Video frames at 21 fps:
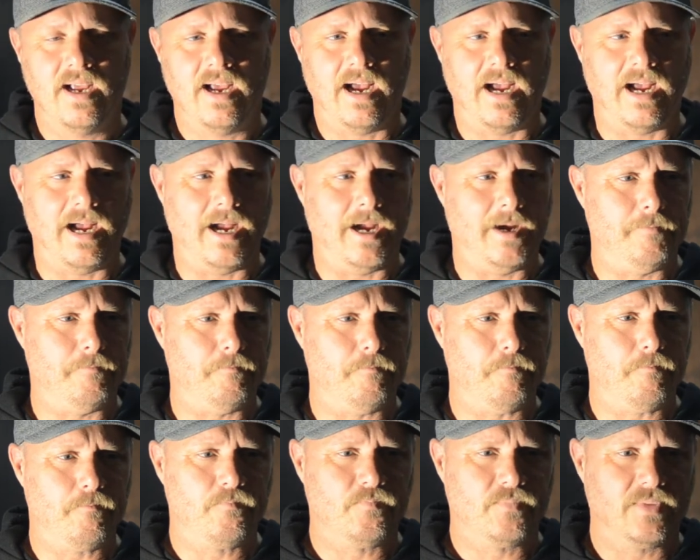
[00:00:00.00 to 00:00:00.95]

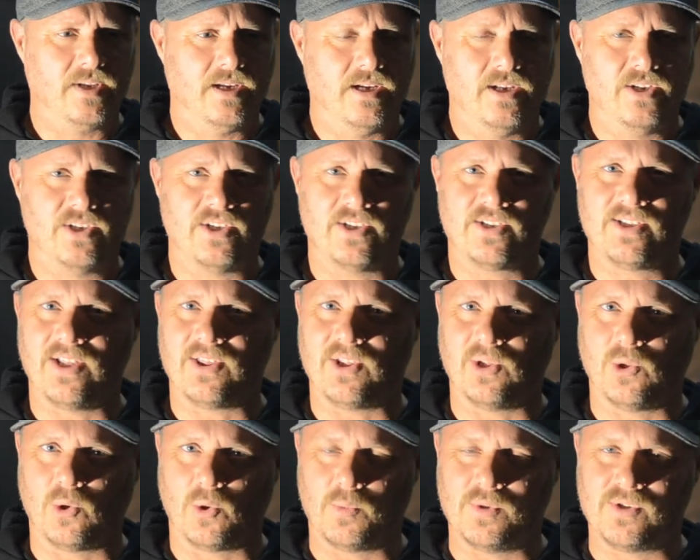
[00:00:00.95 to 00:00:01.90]
Um, just that the
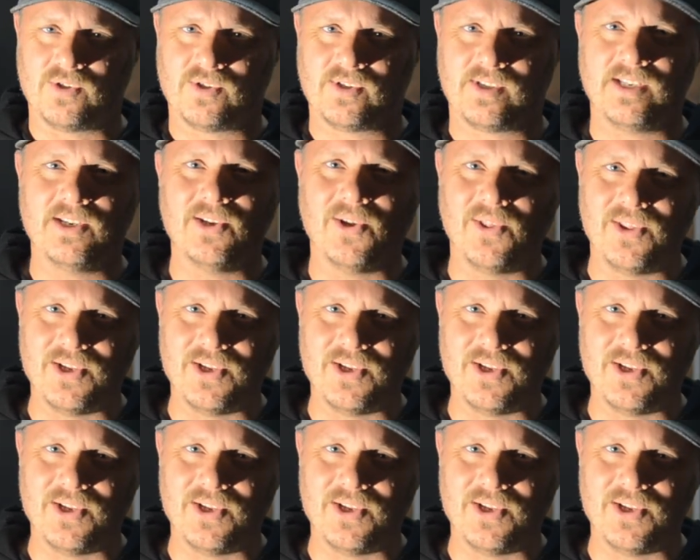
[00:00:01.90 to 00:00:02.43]
Lord would seal